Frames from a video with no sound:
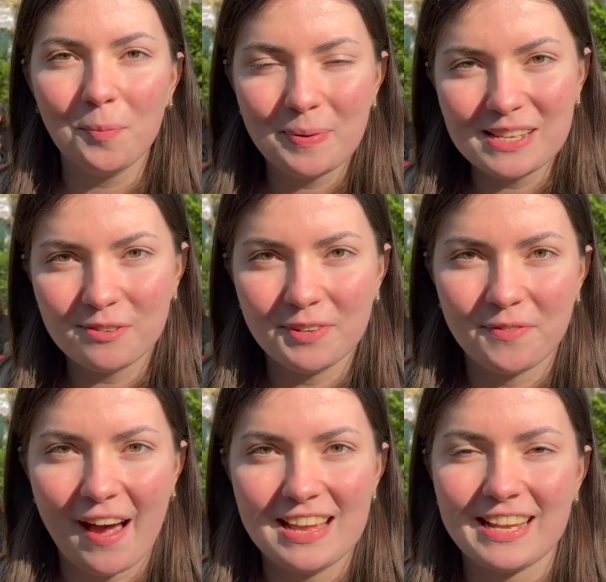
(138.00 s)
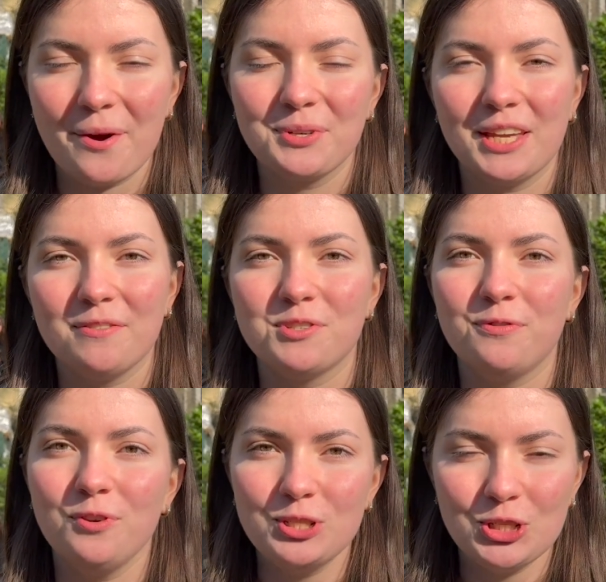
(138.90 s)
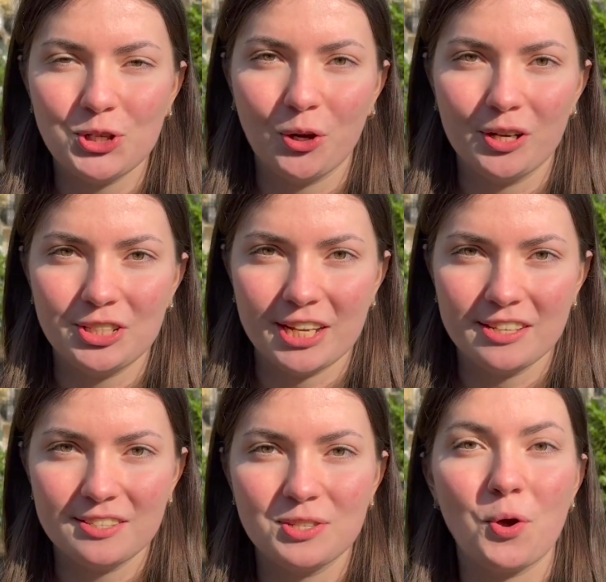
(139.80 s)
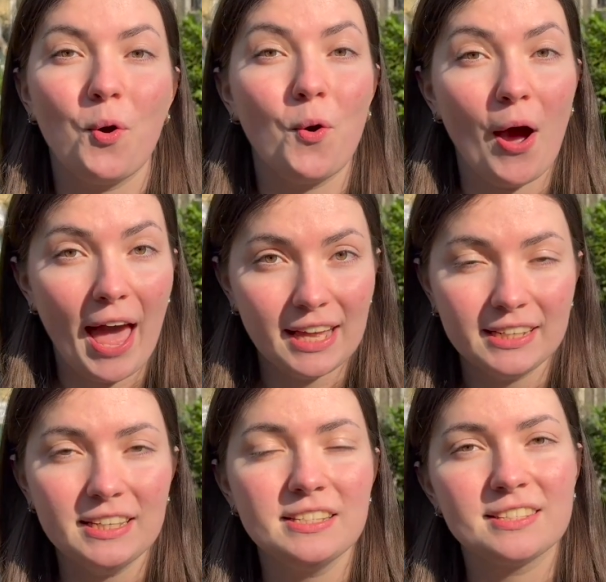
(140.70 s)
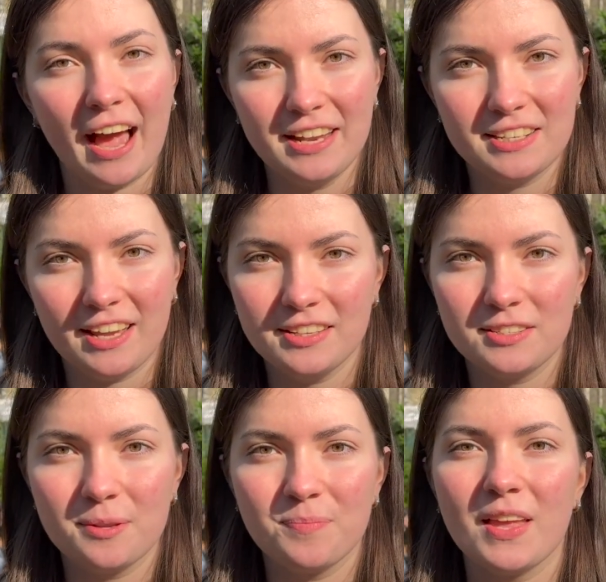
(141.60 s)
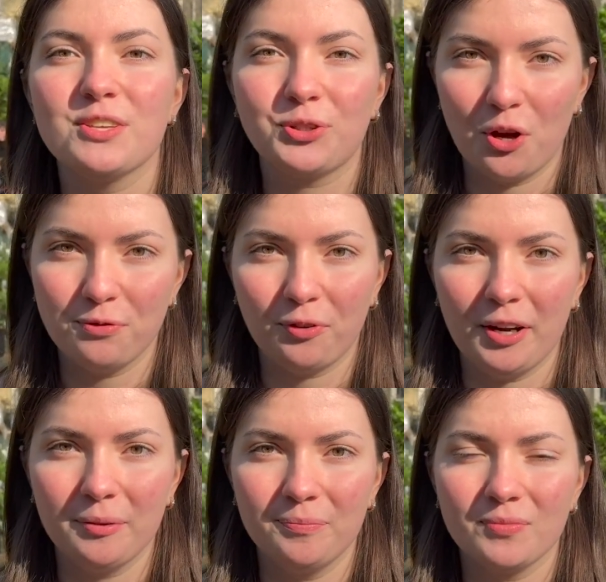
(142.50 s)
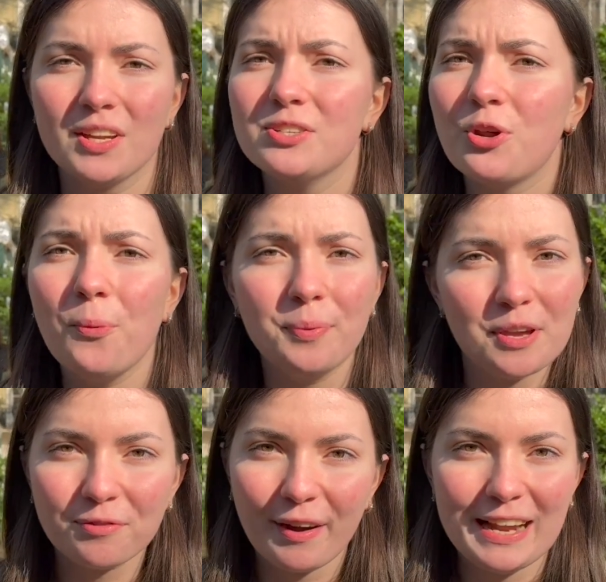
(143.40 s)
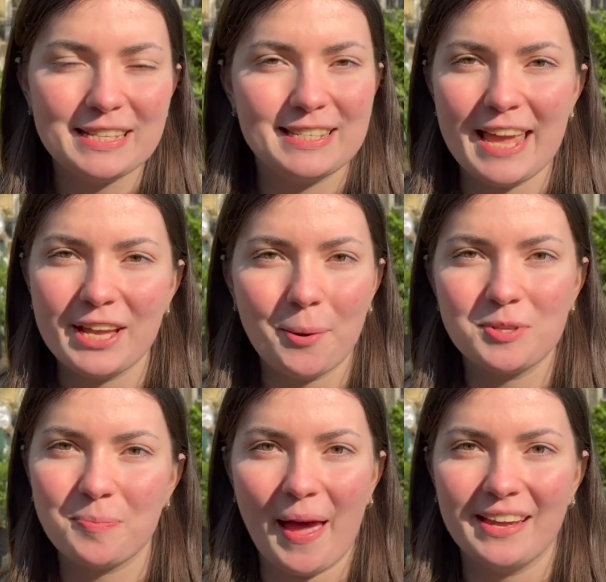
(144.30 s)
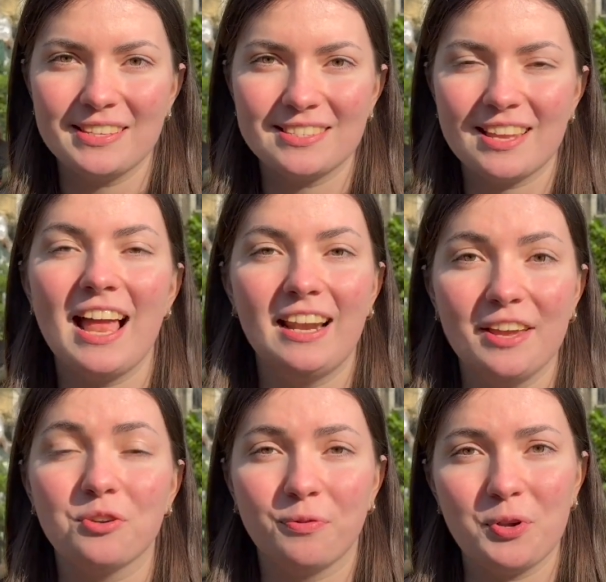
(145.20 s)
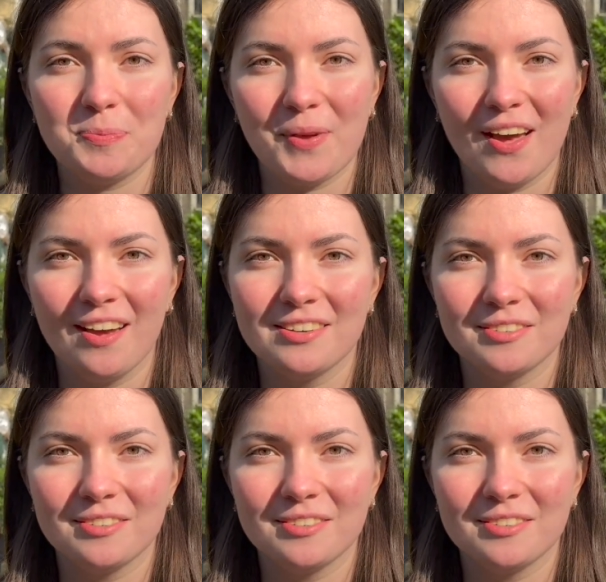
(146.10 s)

piece of advice I would give to future geologists or any scientist is go for it. Don't be afraid to take up space and let your voice be heard.